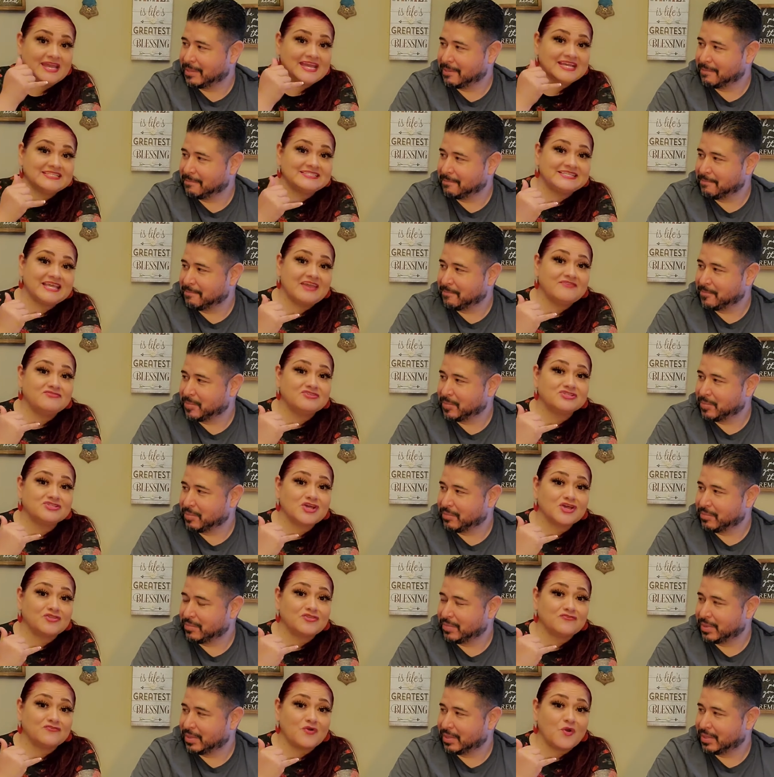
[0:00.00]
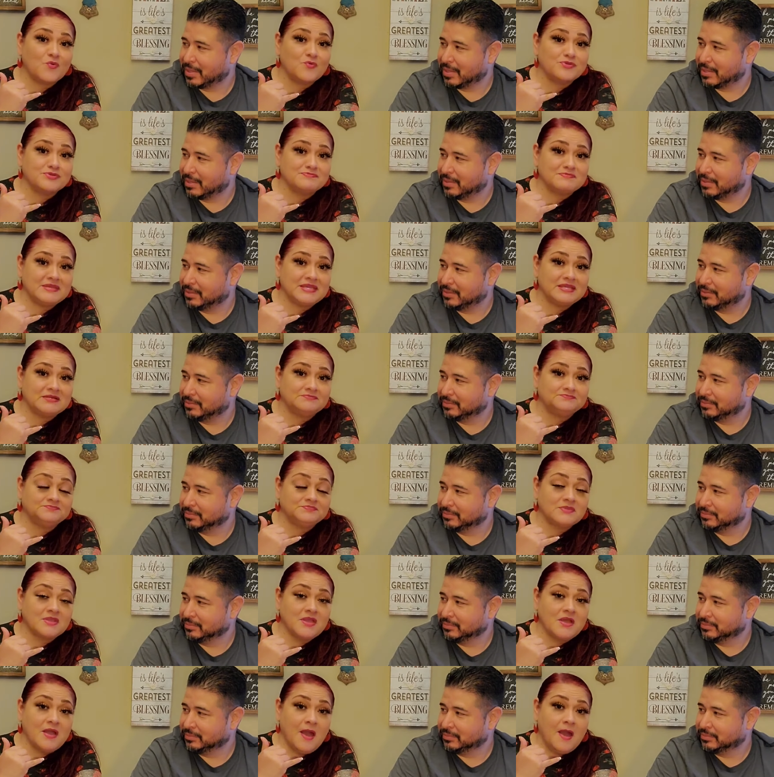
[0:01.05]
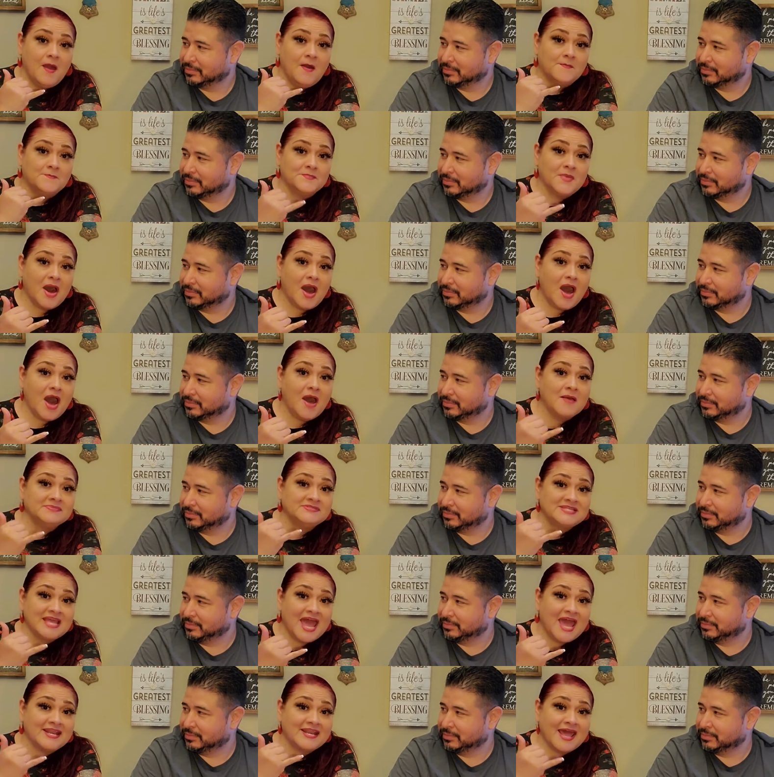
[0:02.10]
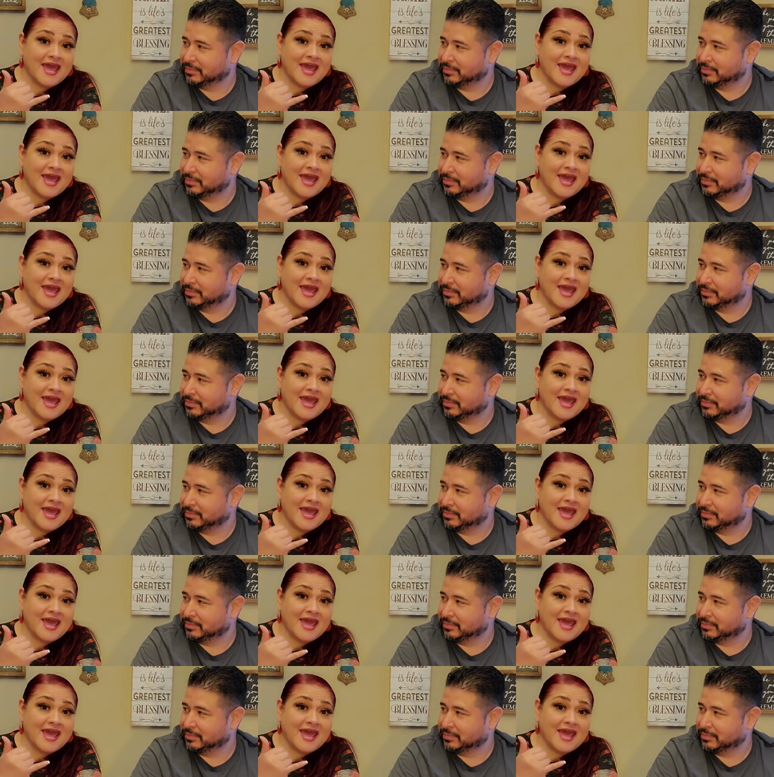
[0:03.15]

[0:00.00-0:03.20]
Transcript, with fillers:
Speaker 1: Xavier's on the phone with me. Mom, Dad